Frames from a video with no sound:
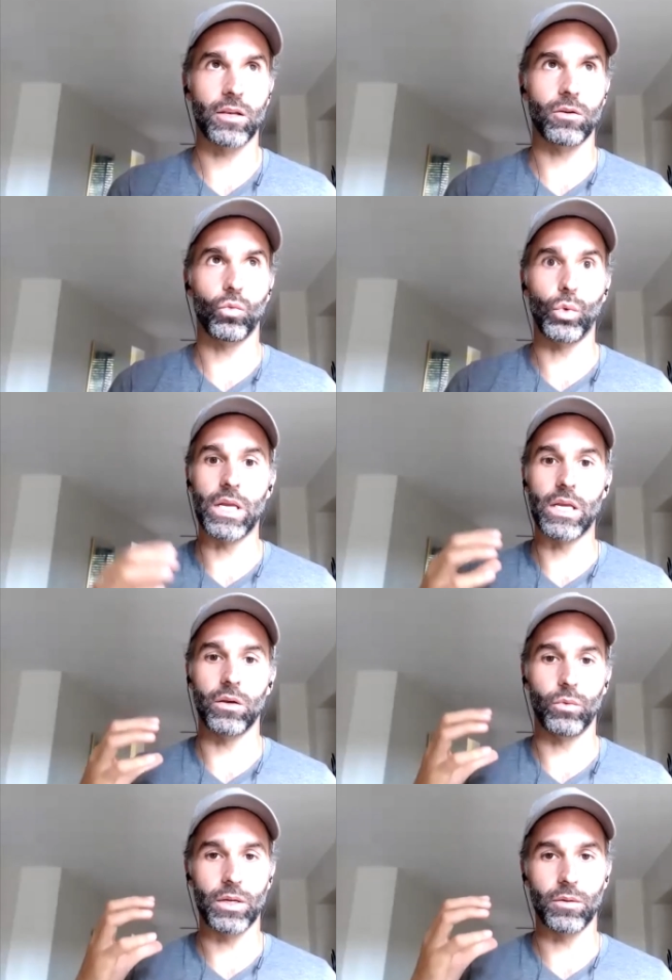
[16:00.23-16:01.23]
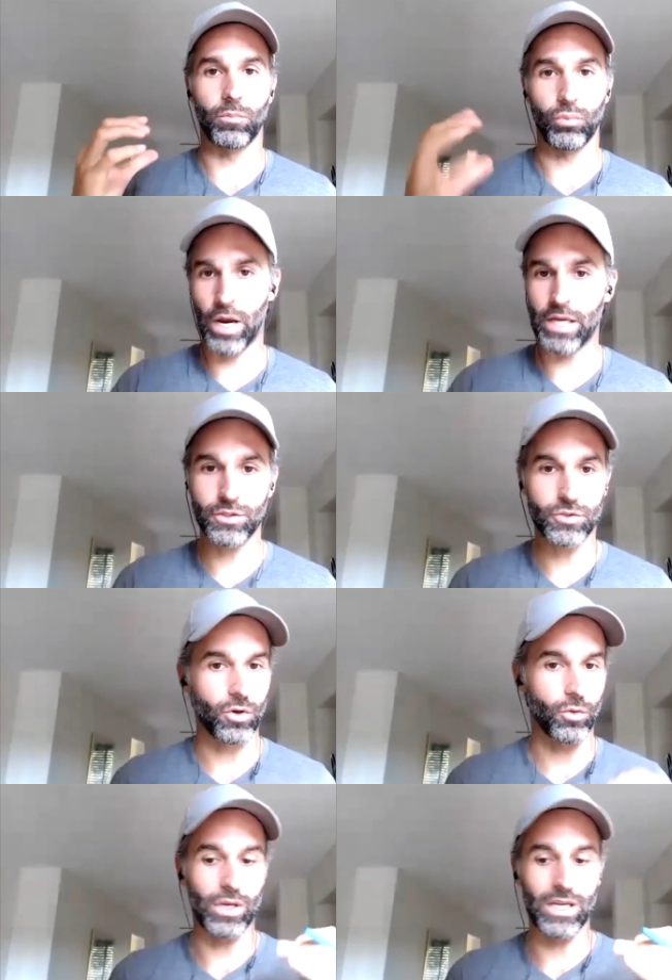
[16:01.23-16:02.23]
we
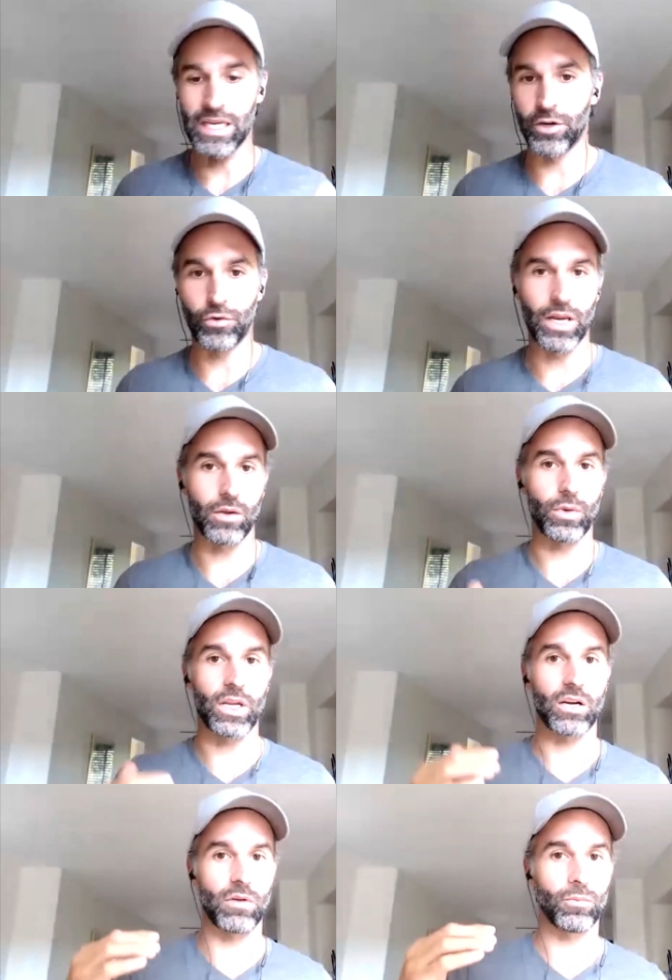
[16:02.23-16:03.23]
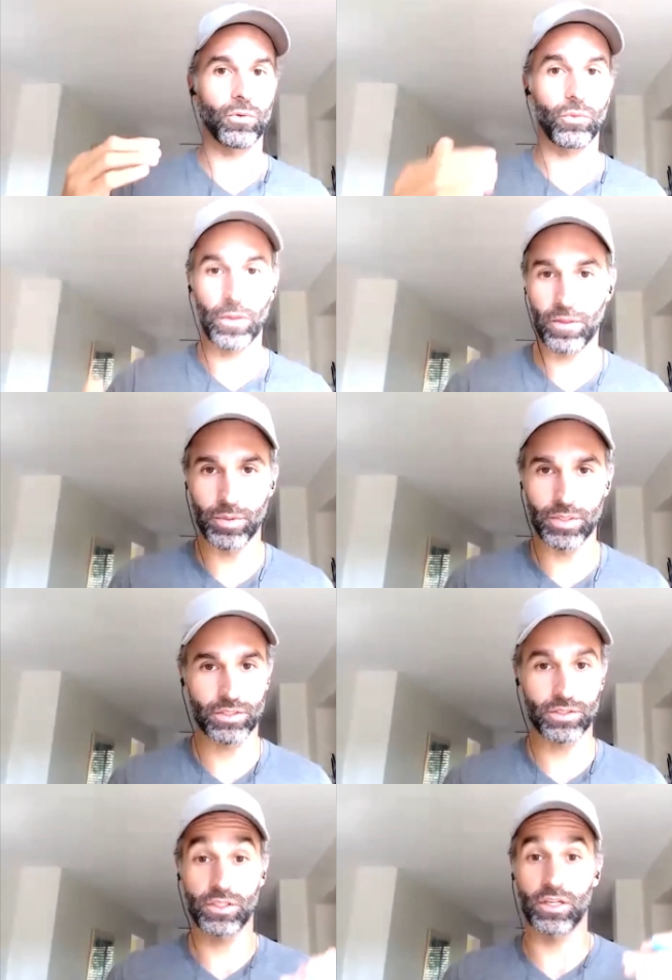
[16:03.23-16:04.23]
brainstorm, we iterate, we come up with what the business
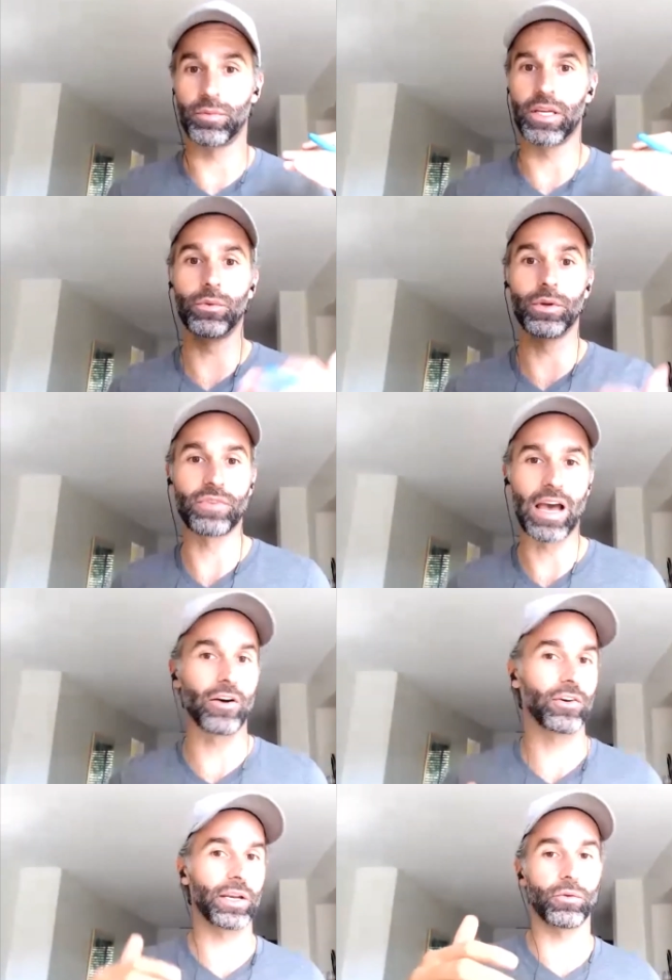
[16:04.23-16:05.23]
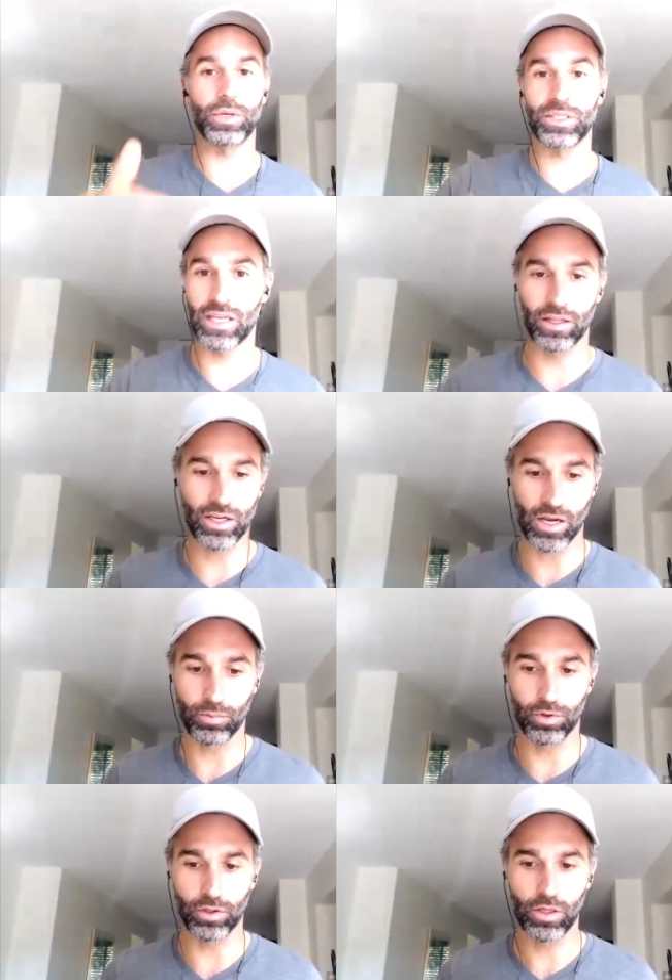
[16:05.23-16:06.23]
is going to be, we validate it, we sell a
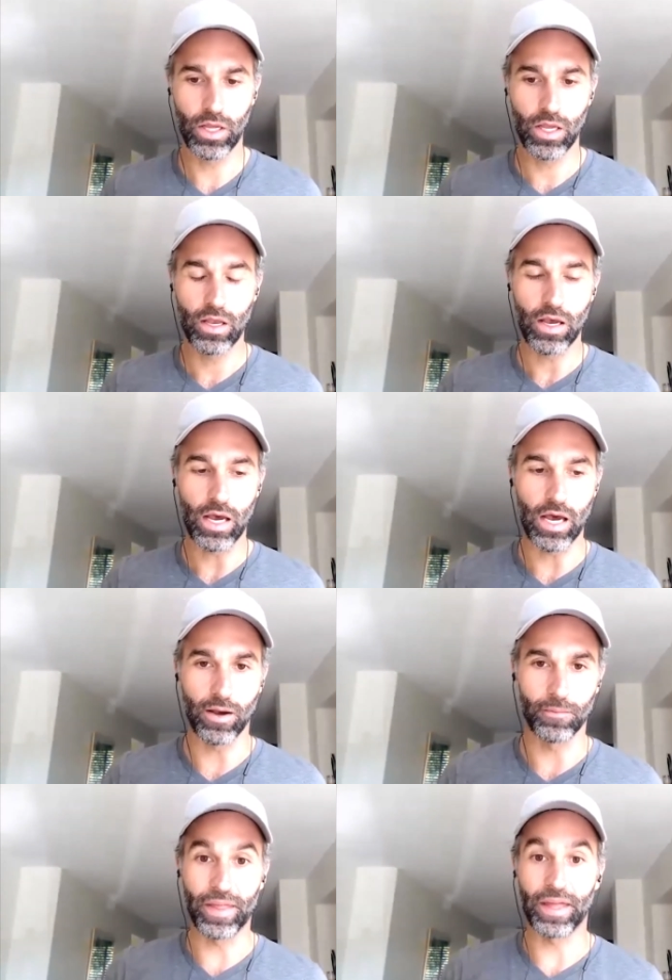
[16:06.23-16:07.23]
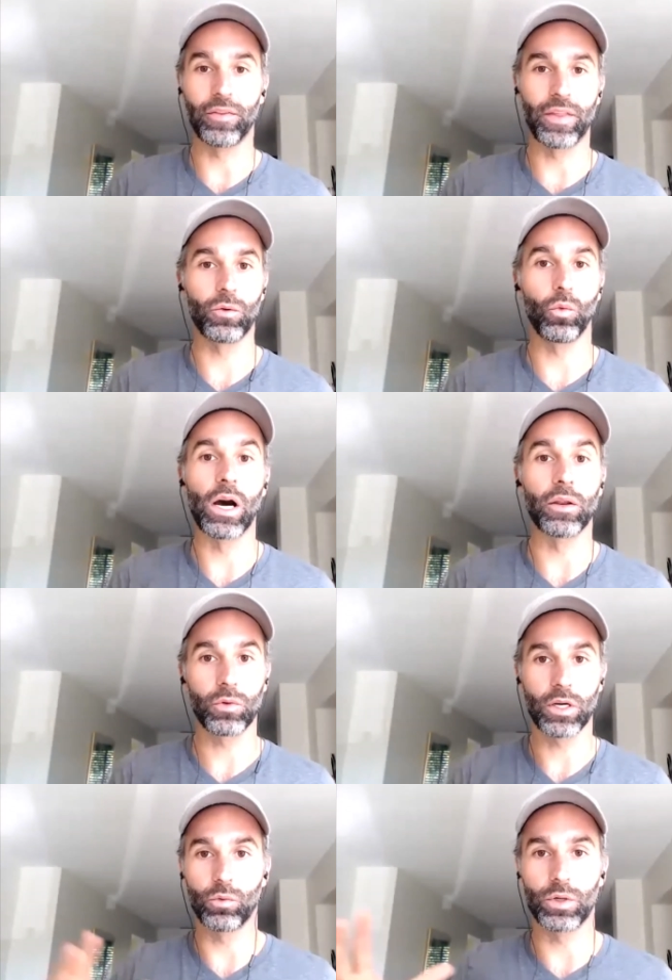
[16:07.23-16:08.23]
couple. Then what?
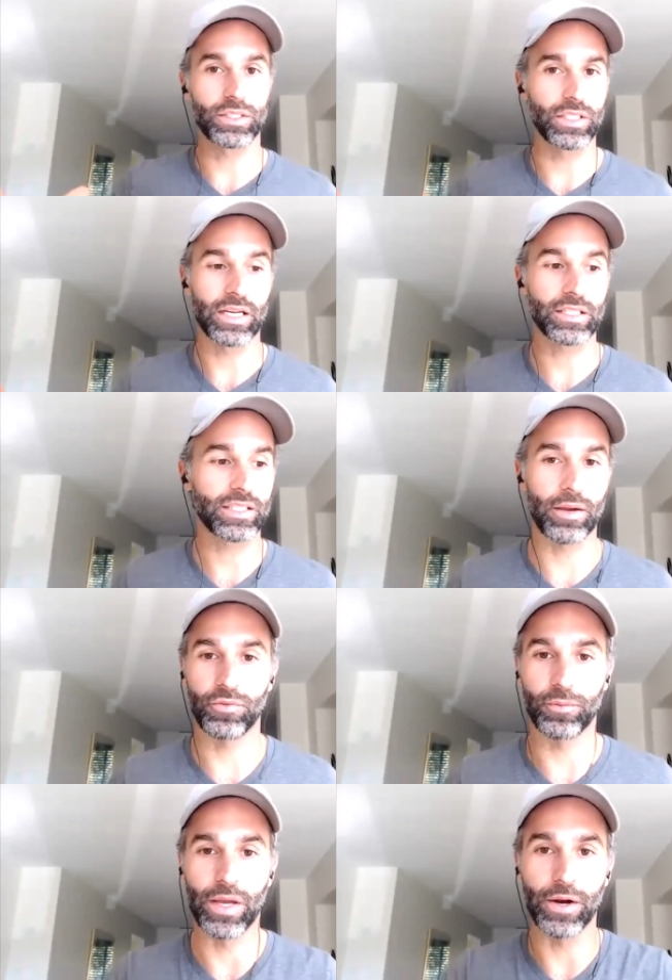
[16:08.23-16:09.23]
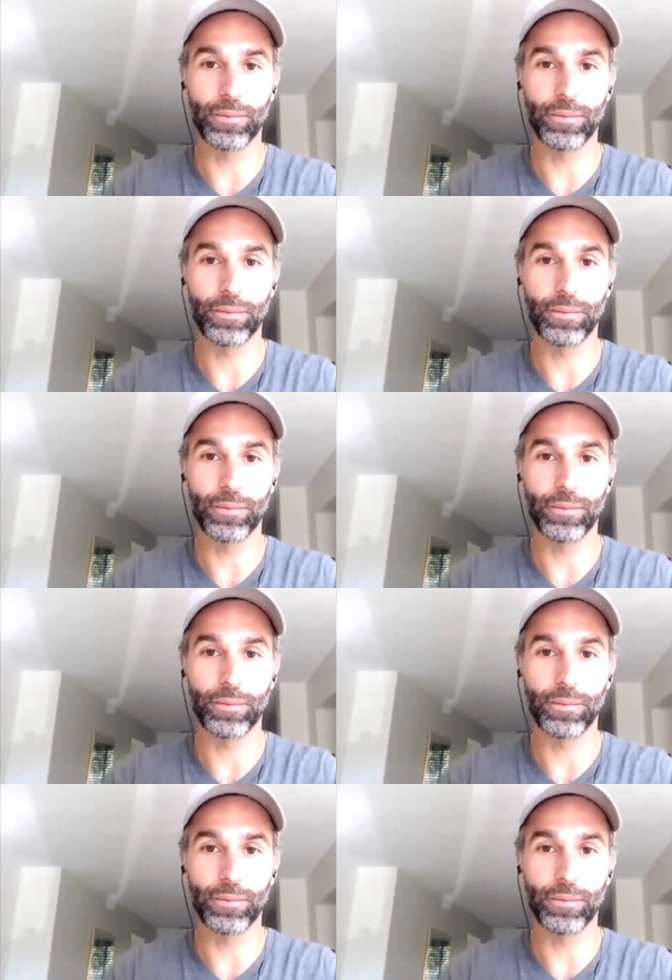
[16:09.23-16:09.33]
Kind of what's the next step from there?